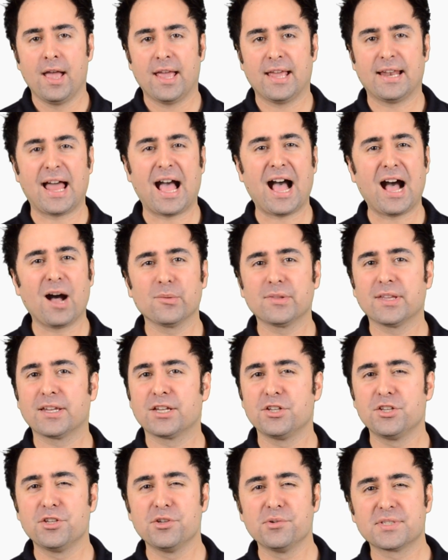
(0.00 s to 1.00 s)
and how they
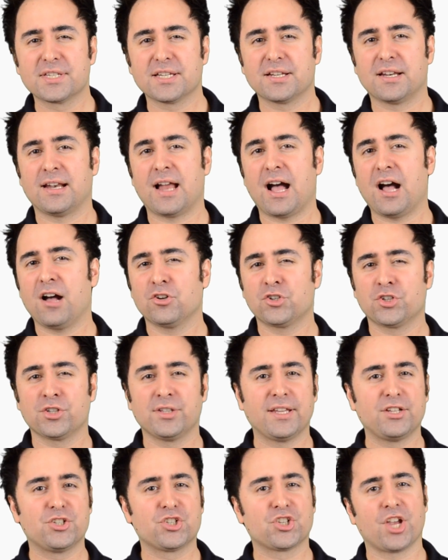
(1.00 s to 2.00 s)
could use it and how should
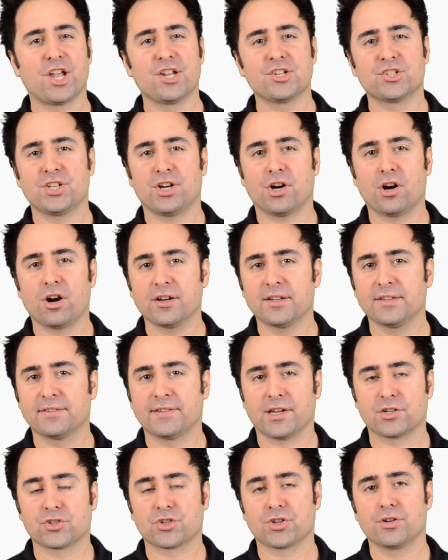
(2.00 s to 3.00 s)
they change their
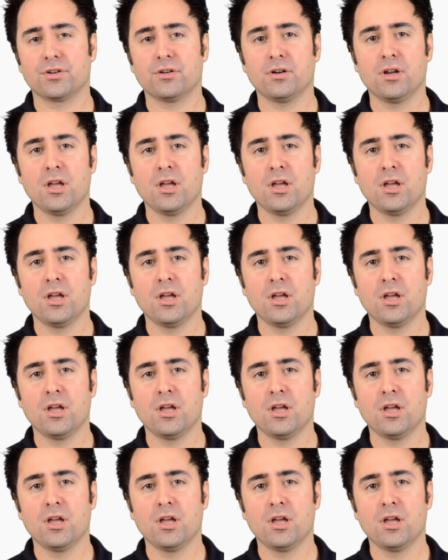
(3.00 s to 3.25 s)
architecture.